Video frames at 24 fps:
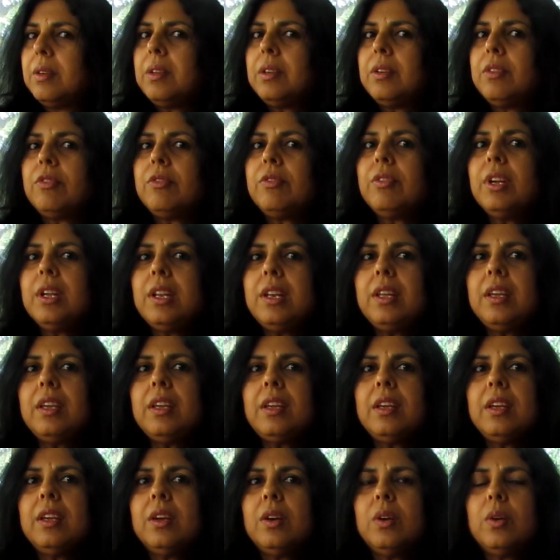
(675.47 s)
And
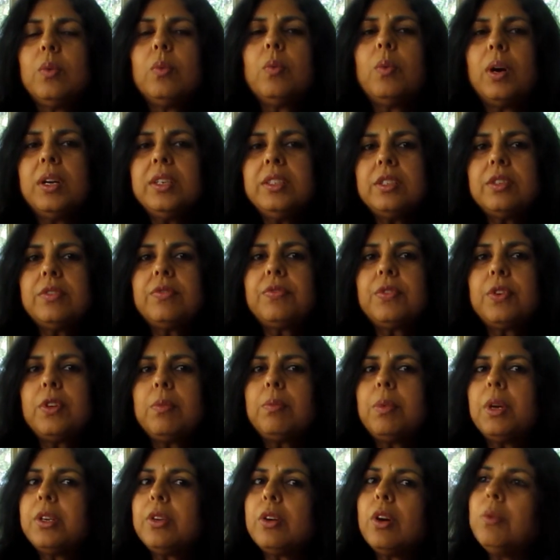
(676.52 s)
really wonderful
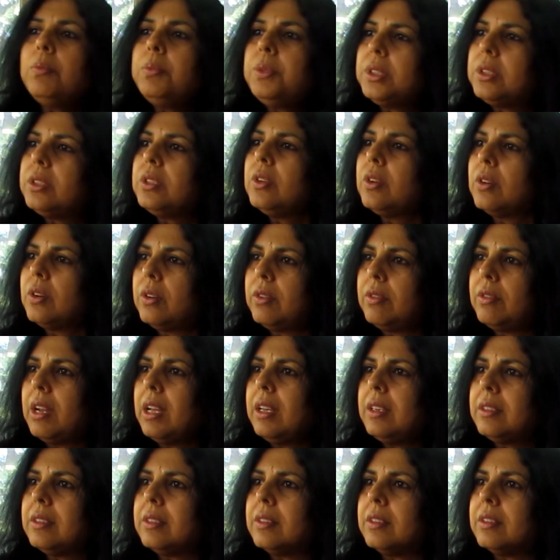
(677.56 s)
but obscure
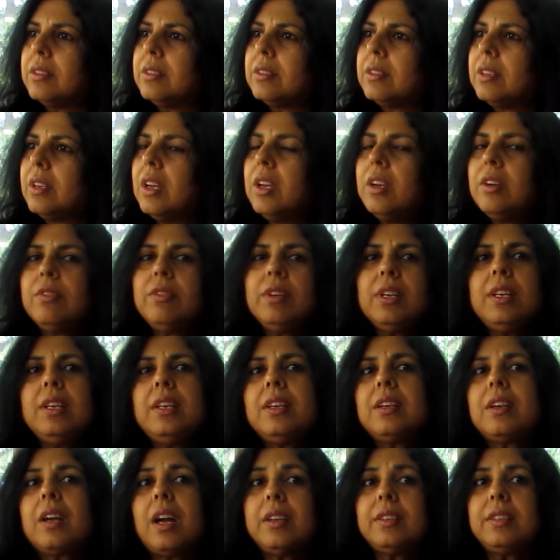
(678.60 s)
writers,
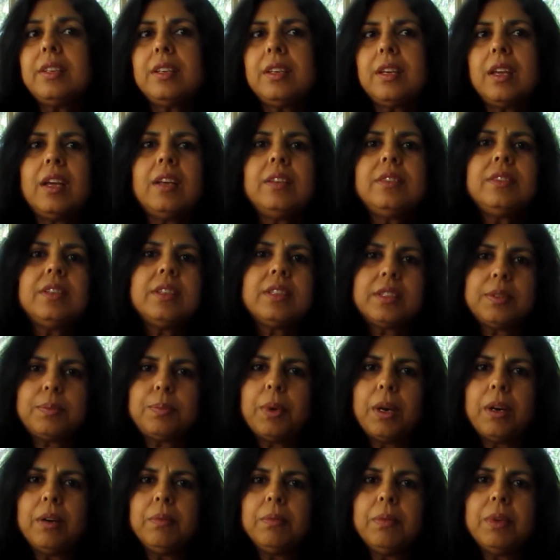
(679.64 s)
really cutting edge
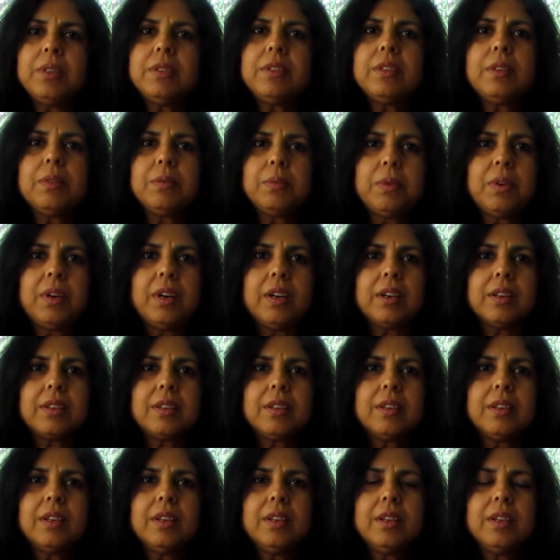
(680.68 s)
experimental work.
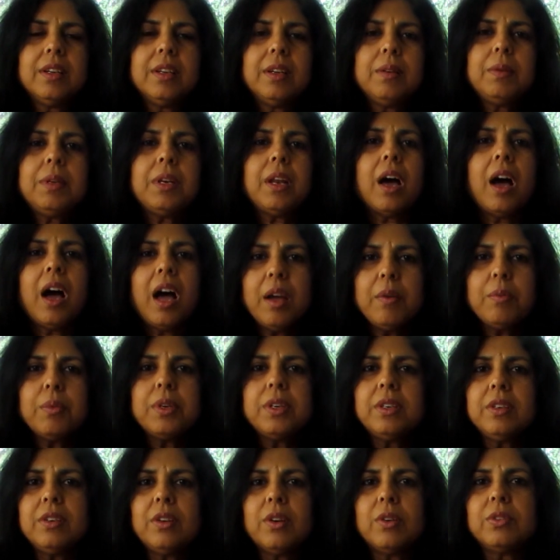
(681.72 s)
I mean, I
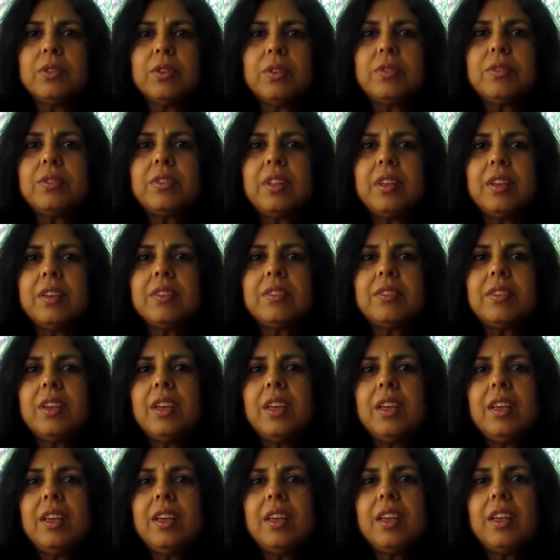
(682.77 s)
wouldn't know those things
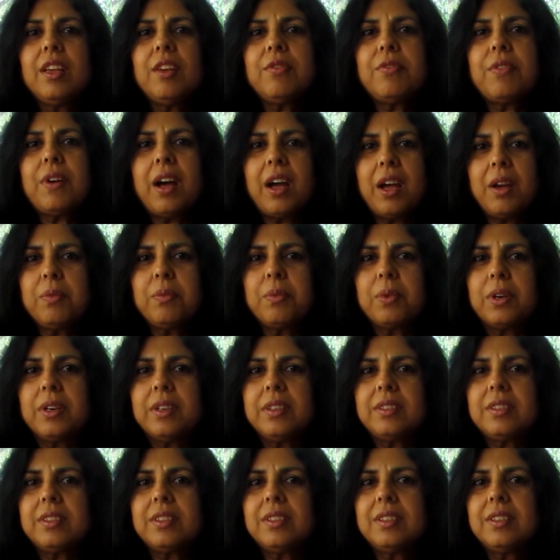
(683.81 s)
if I
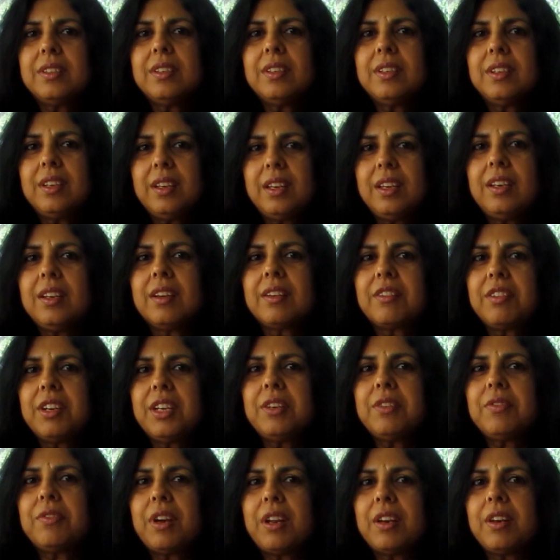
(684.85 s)
weren't in a
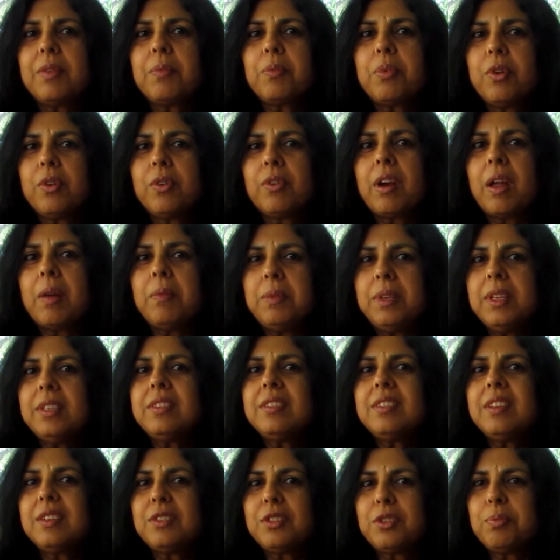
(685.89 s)
creative writing program
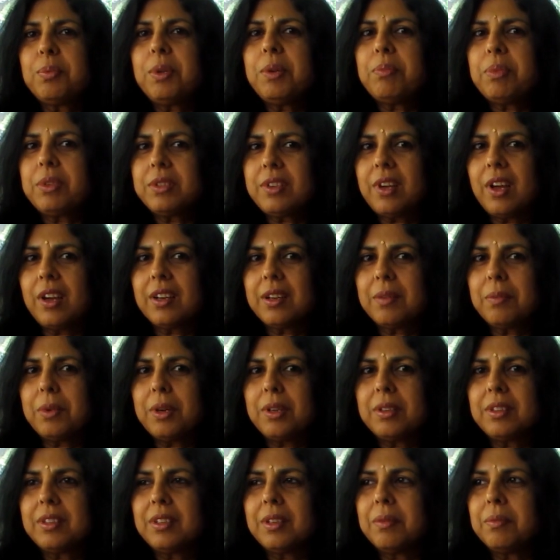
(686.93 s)
listening to people talk
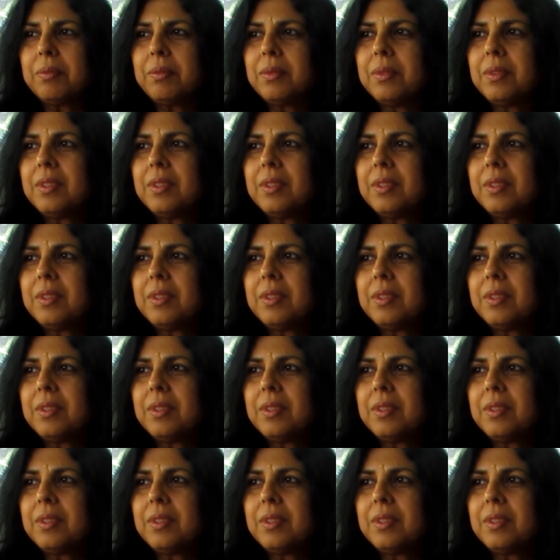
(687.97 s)
about them.